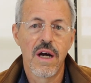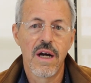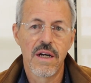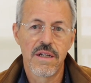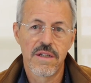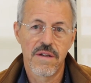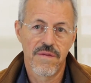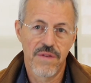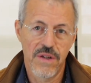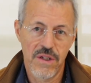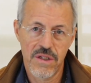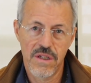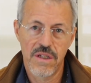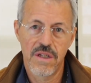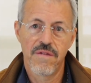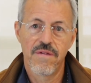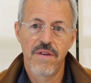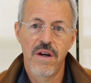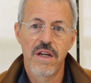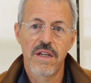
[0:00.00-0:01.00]
are deficient
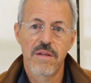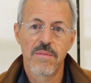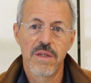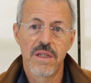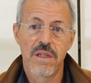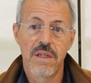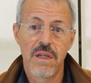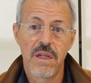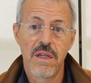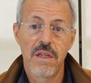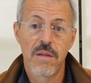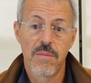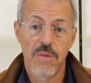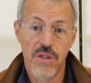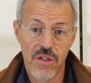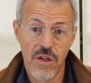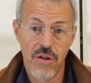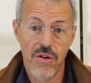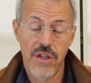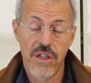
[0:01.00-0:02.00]
in vitamin D, the
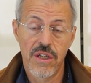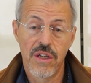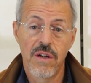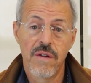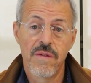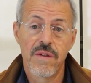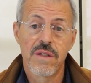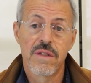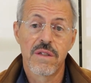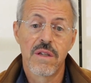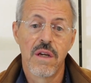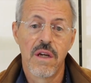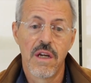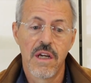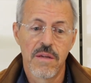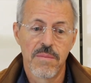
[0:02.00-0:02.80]
majority of us,